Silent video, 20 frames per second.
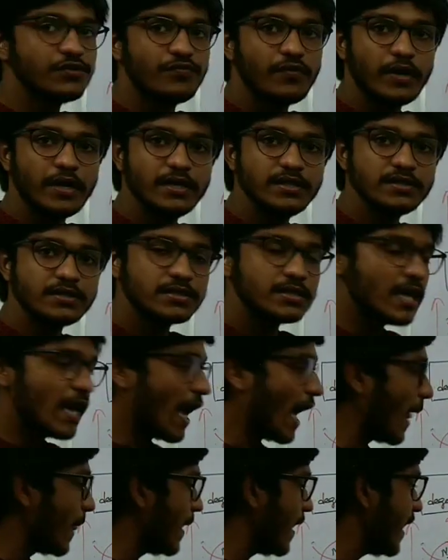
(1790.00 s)
difference
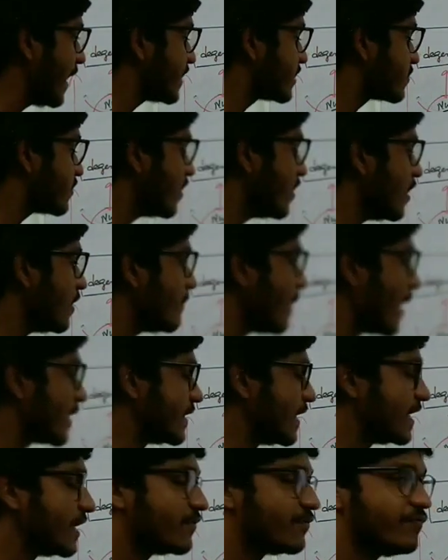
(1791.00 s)
and the external
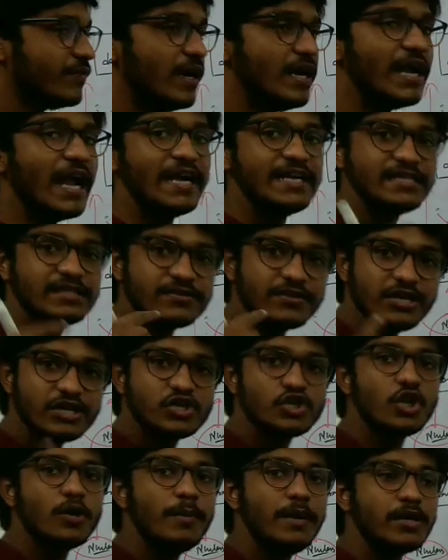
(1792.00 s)
magnetic field, and the
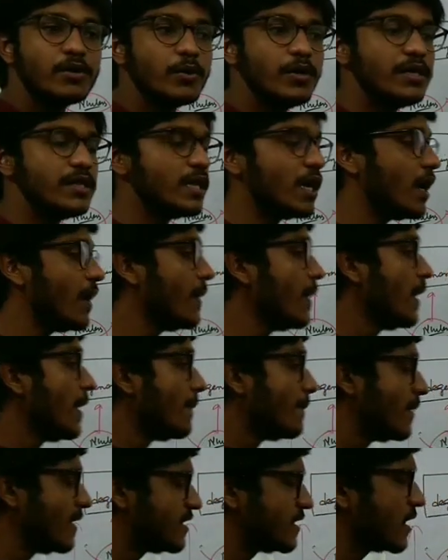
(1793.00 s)
ratio between
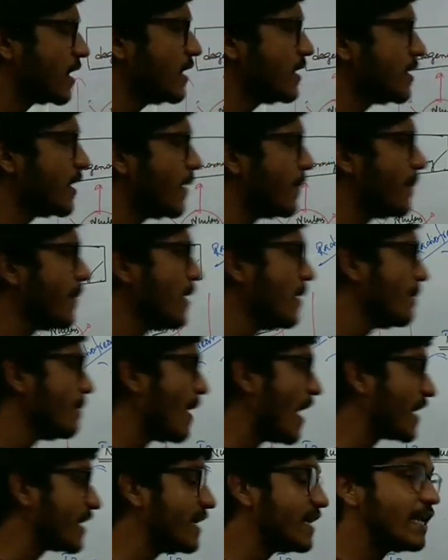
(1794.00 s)
the basically the
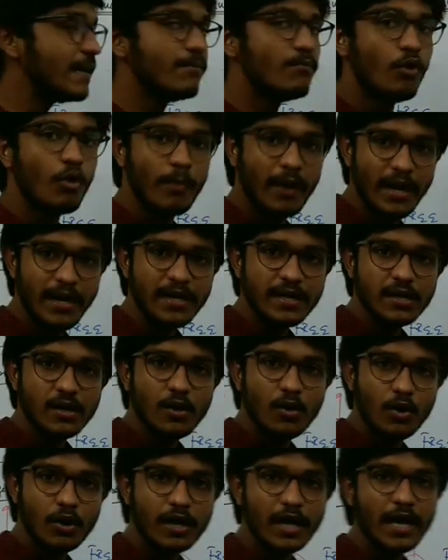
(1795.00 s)
magnetic
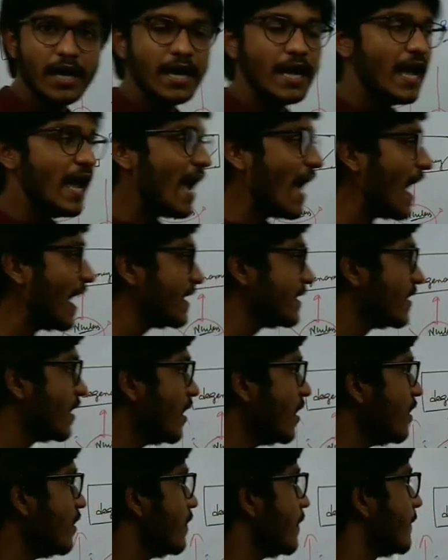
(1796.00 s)
moment, okay, and
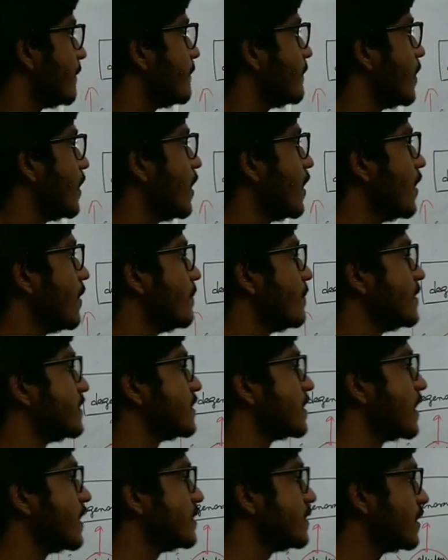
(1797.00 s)
the
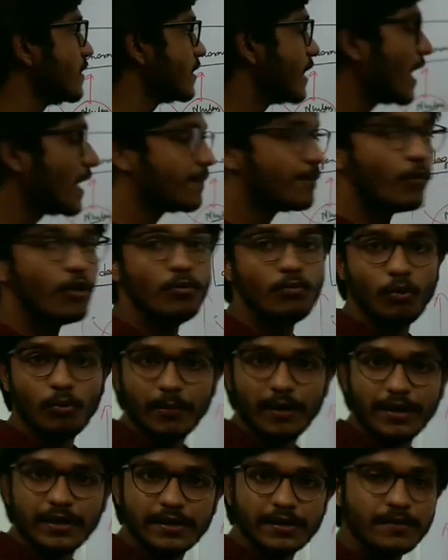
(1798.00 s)
basically the dipole
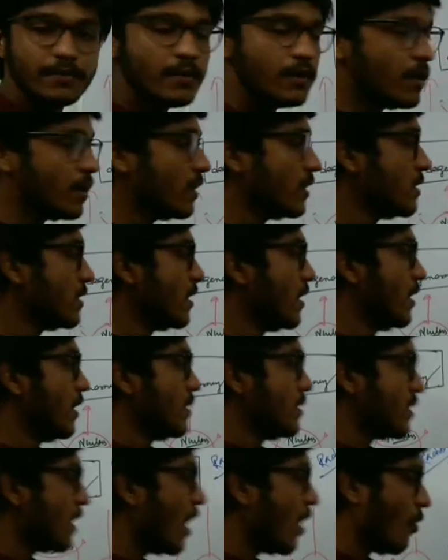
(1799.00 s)
moment.
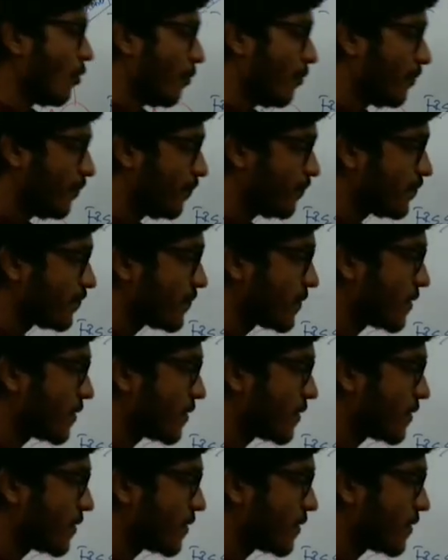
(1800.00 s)
Now